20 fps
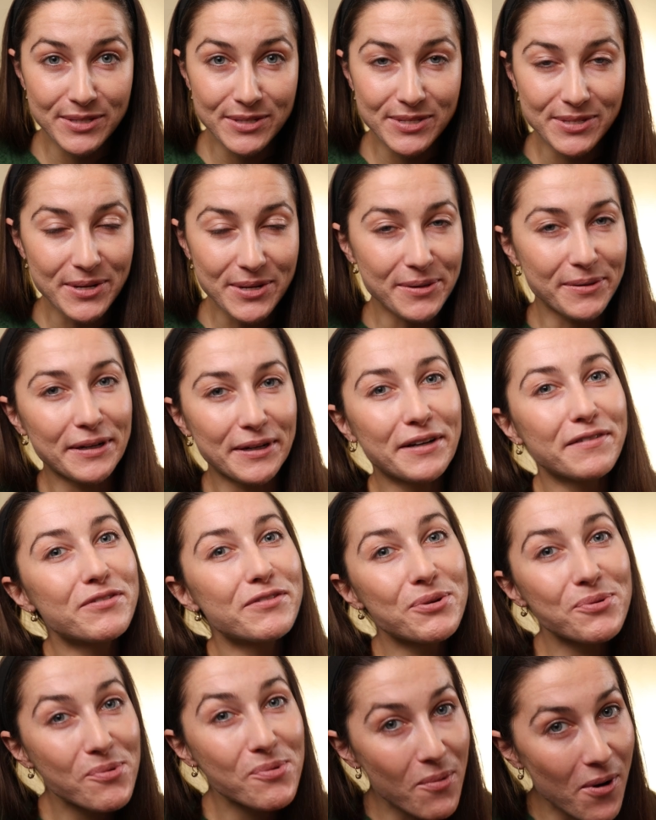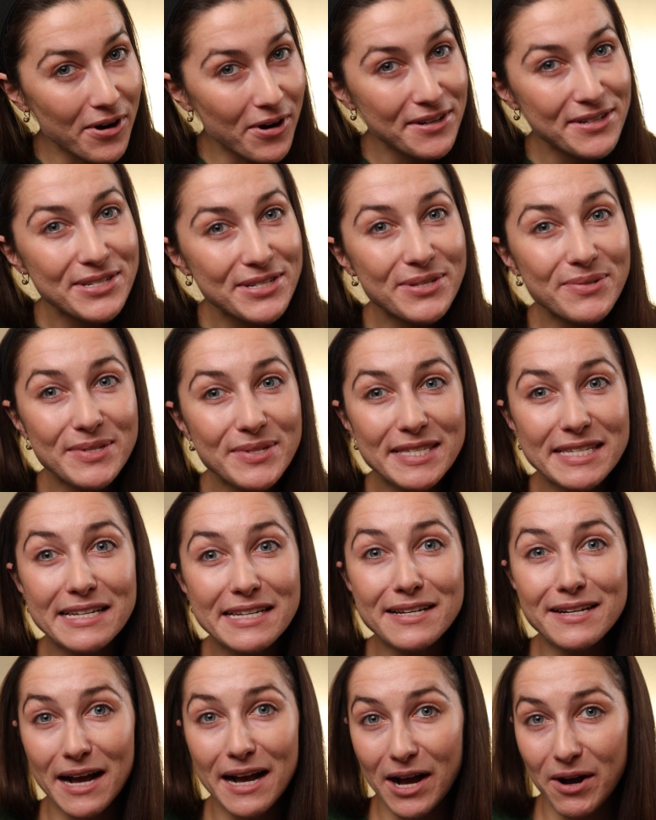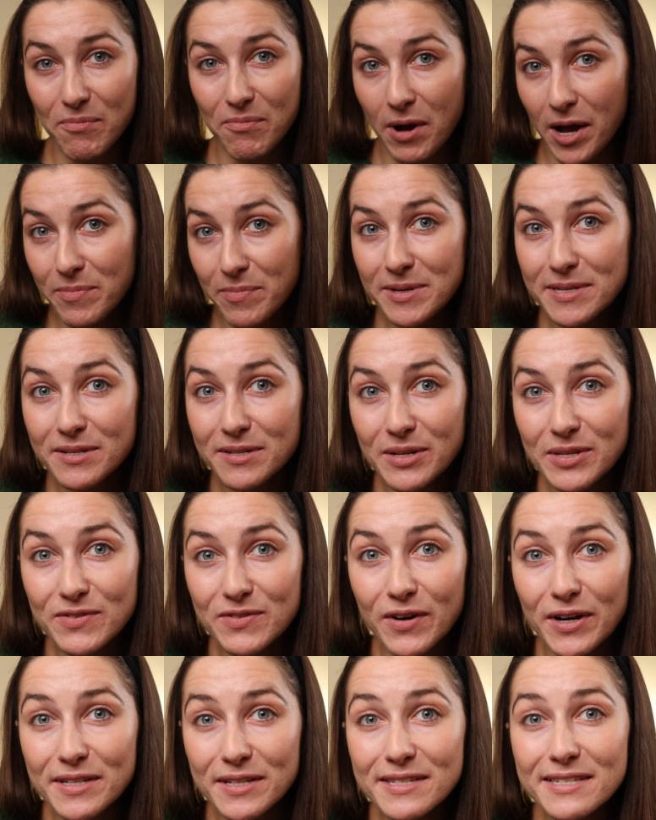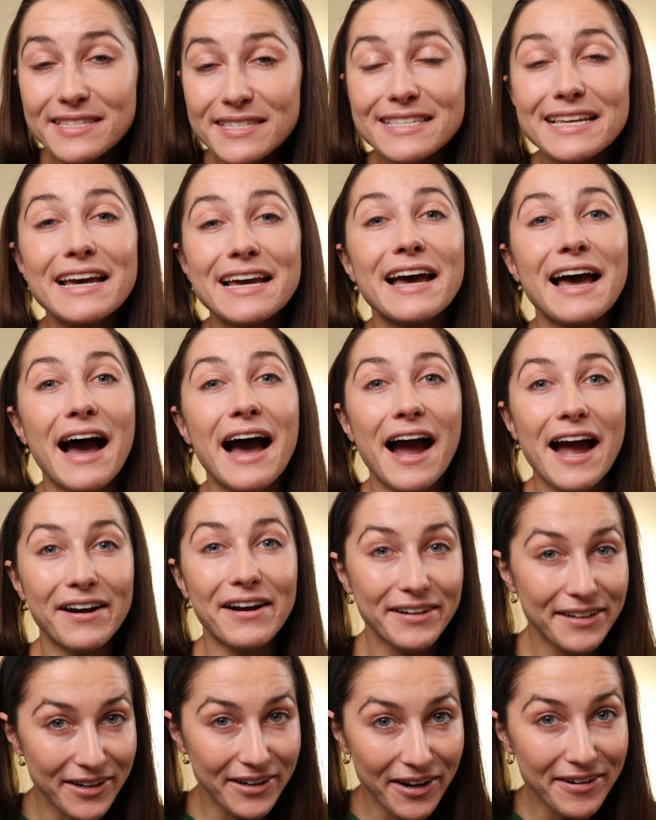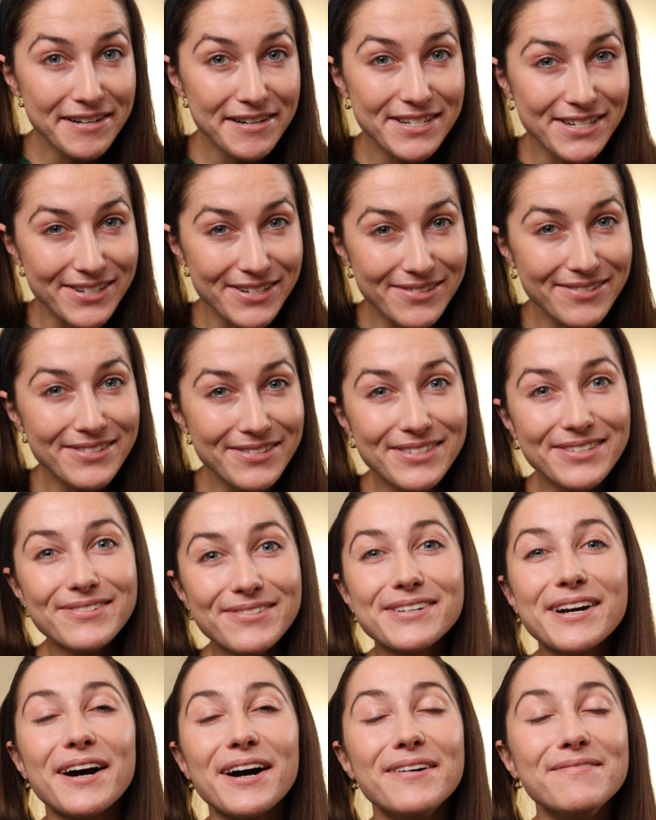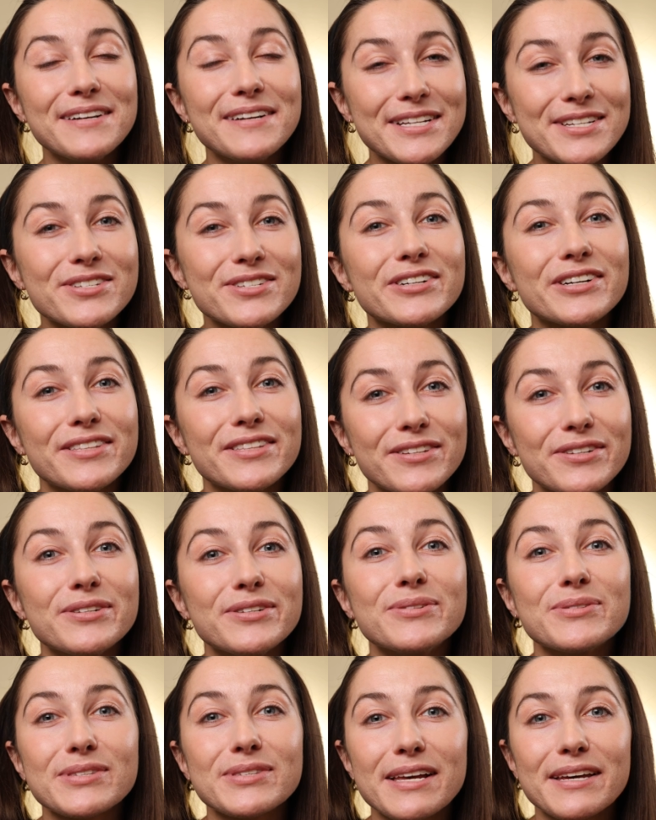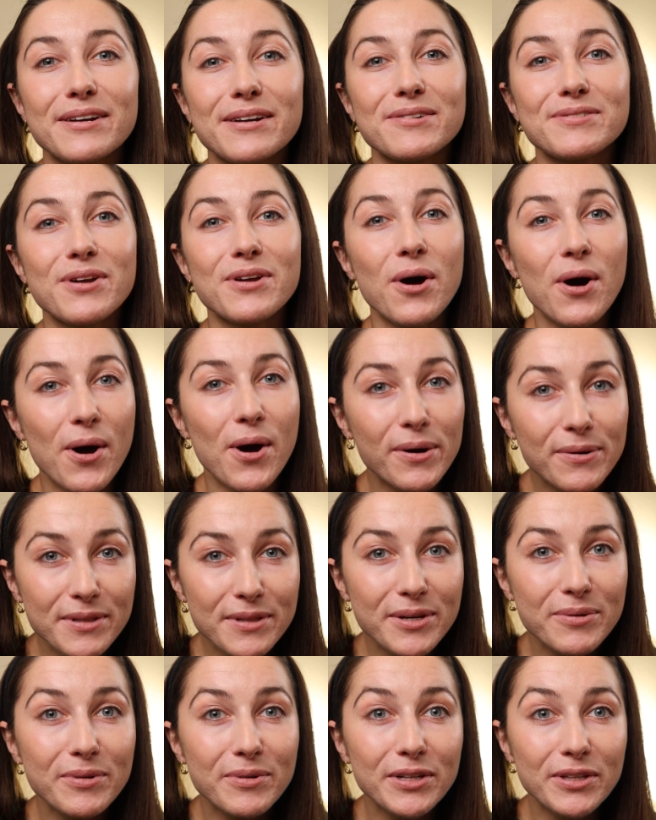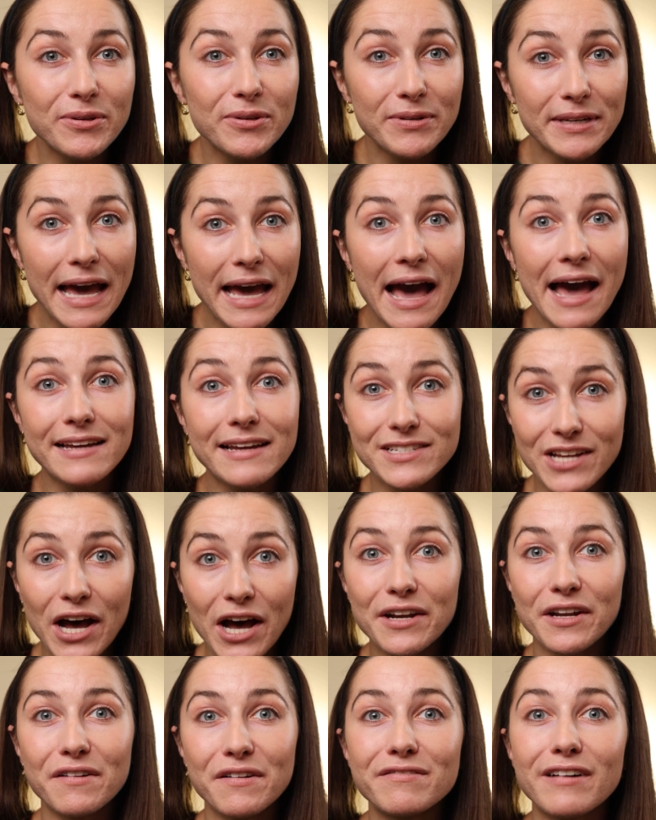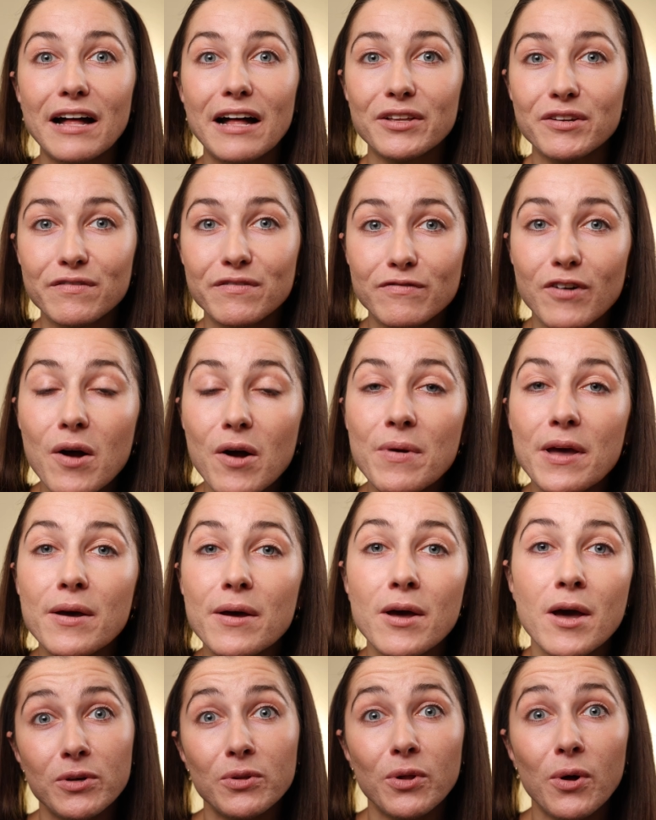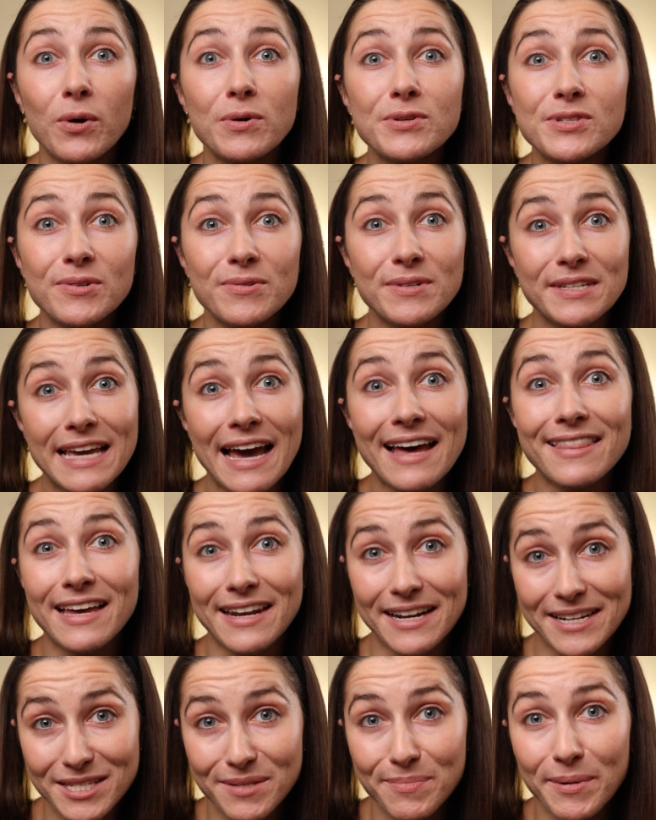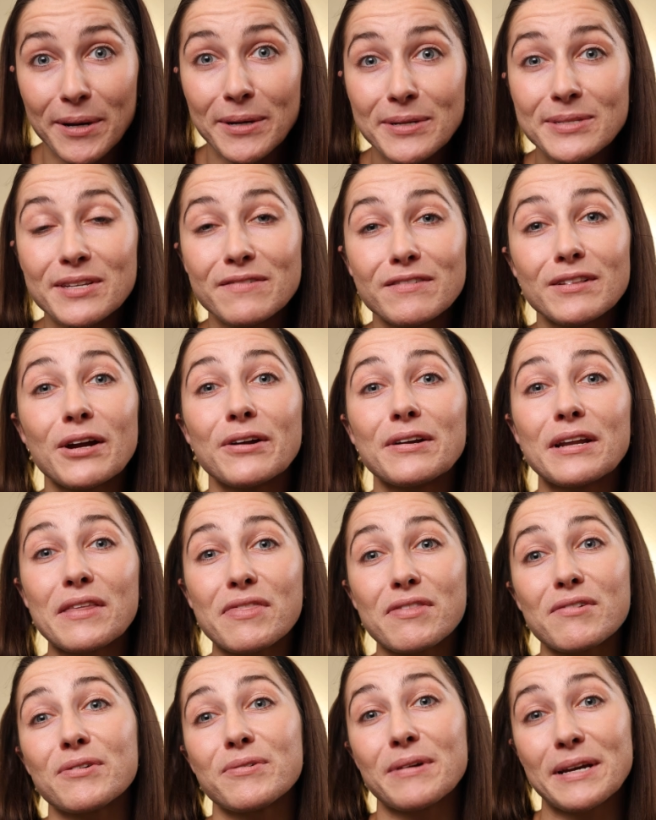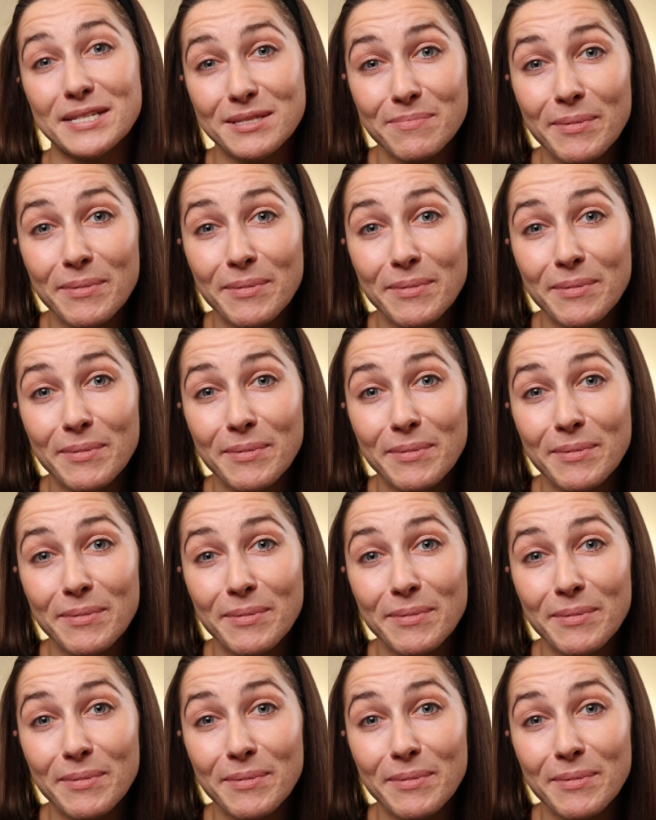So if you want to see how my business runs, I encourage you to come and join the newsletter. Not only will you get a ton of value from it, but you'll also get that experience of learning through